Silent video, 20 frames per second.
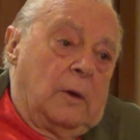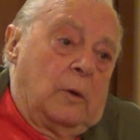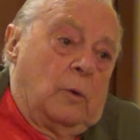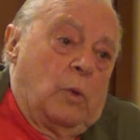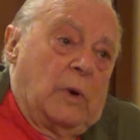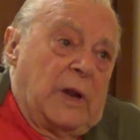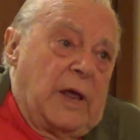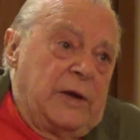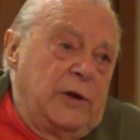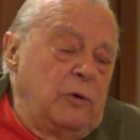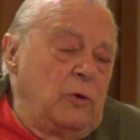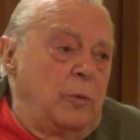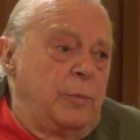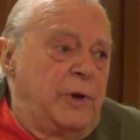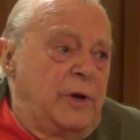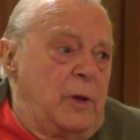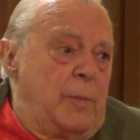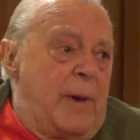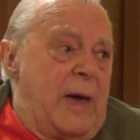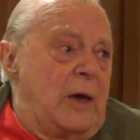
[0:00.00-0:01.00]
Well, I knew a
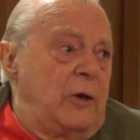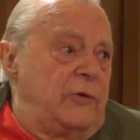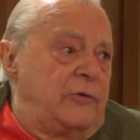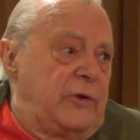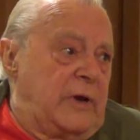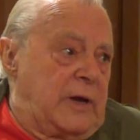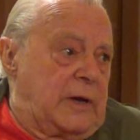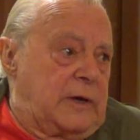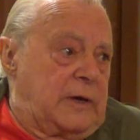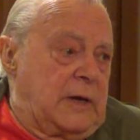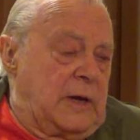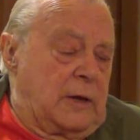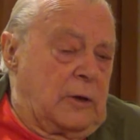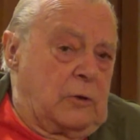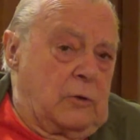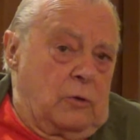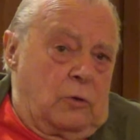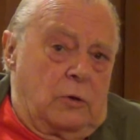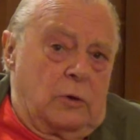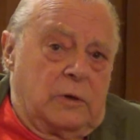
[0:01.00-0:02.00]
bit about Jack Kent
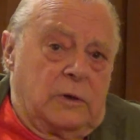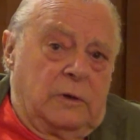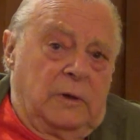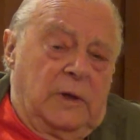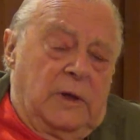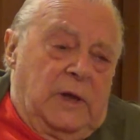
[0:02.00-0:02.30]
Cooke.